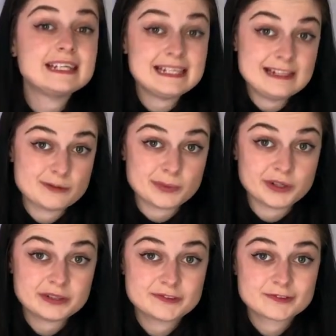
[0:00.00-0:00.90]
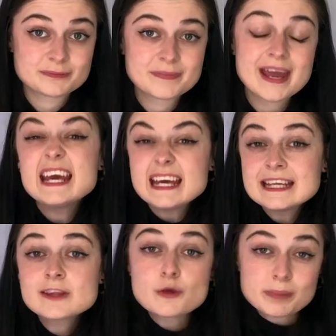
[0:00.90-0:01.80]
Oedipus.
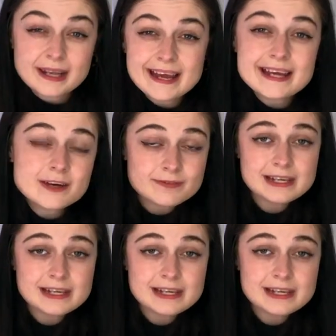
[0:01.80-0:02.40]
In the play of